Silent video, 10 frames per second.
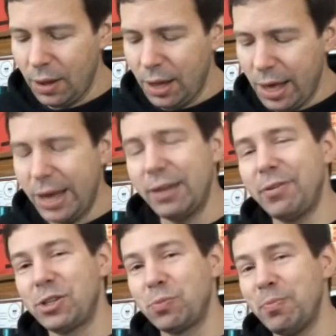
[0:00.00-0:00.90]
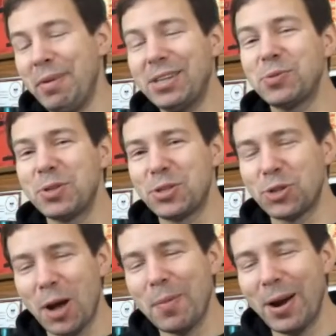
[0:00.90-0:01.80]
And if it's mixed with
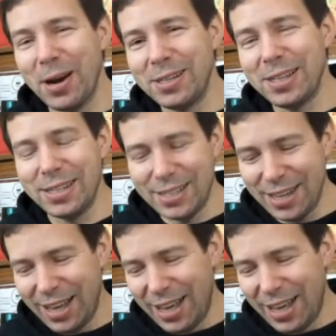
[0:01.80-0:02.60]
strawberries, it's